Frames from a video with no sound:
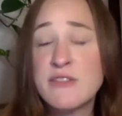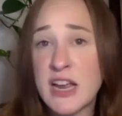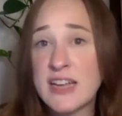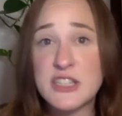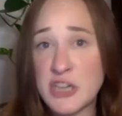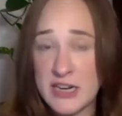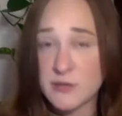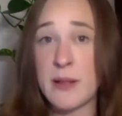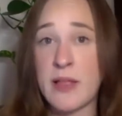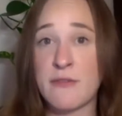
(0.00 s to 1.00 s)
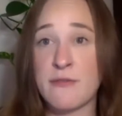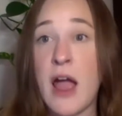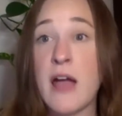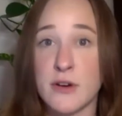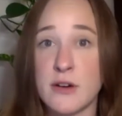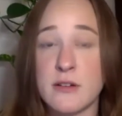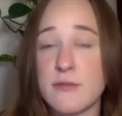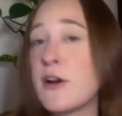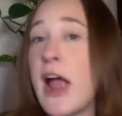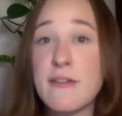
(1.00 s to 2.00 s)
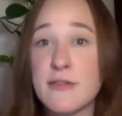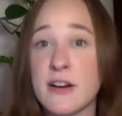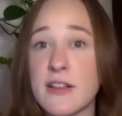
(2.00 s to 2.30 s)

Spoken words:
it's changed my life forever.